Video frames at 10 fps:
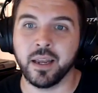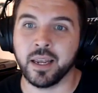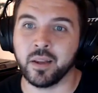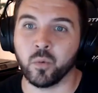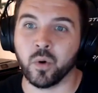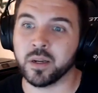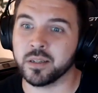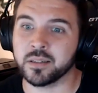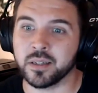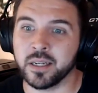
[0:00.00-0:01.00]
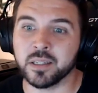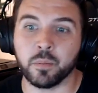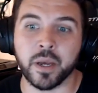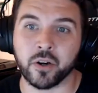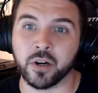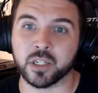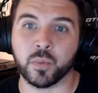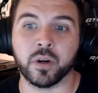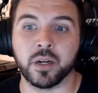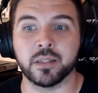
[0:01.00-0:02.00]
and one is a better
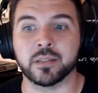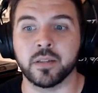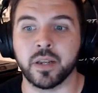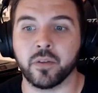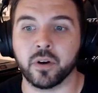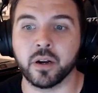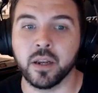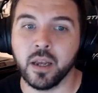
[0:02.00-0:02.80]
experience than the other.